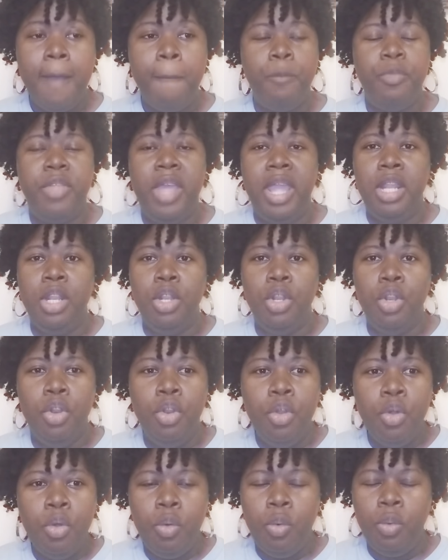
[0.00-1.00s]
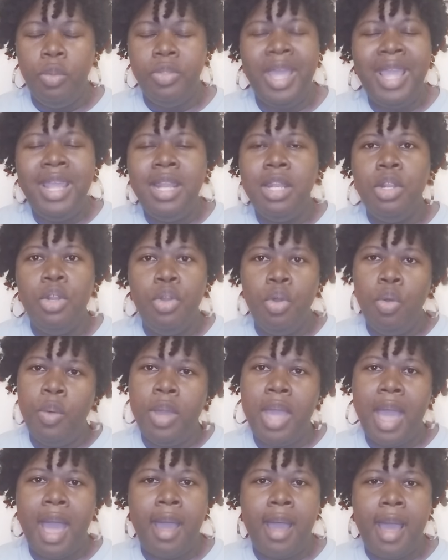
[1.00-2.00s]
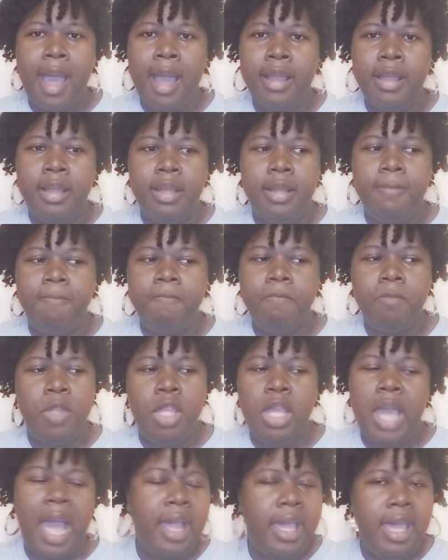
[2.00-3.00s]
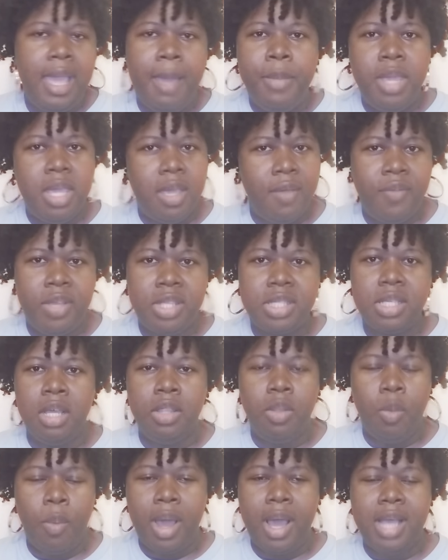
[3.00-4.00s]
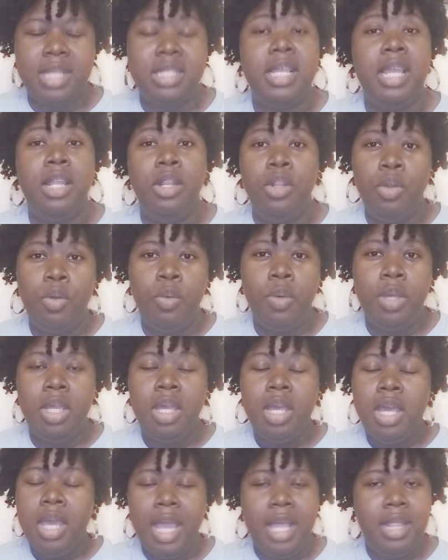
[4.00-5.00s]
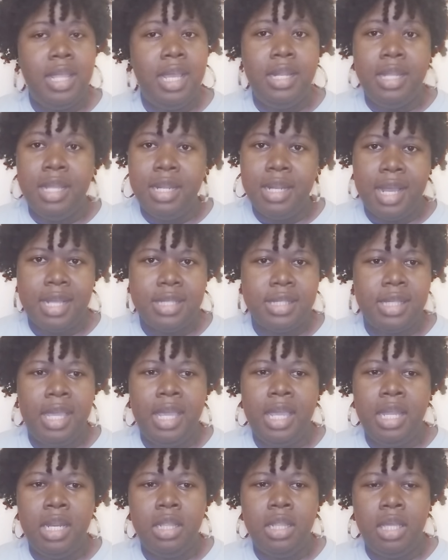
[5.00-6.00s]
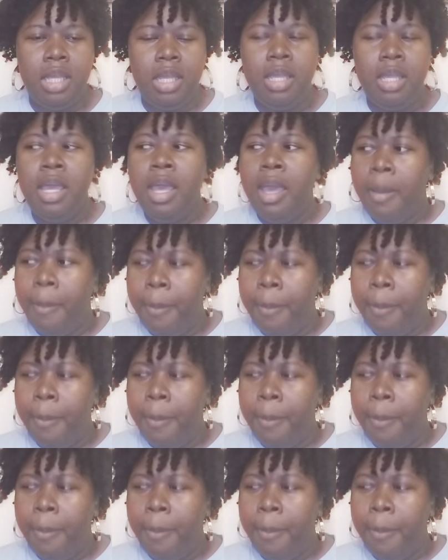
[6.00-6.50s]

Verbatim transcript: They knew. They knew it. I, I I can't be convinced otherwise. They knew it and they did not say anything.